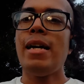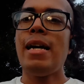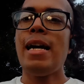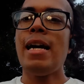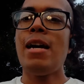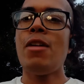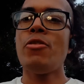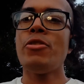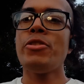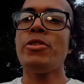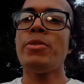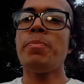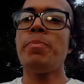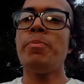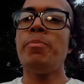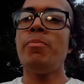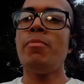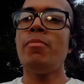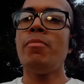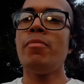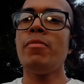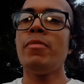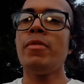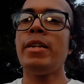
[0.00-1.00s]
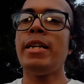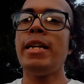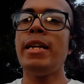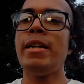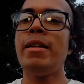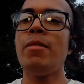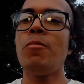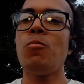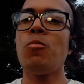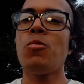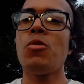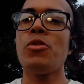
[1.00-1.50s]
it's
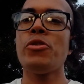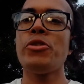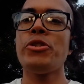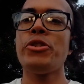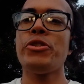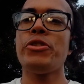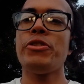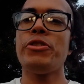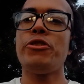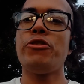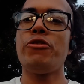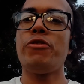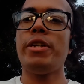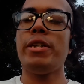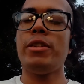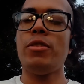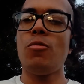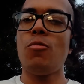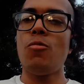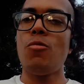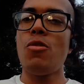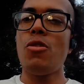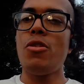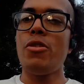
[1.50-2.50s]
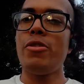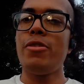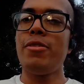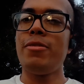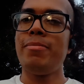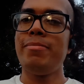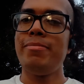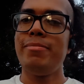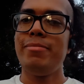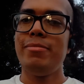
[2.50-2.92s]
getting worse to drink the water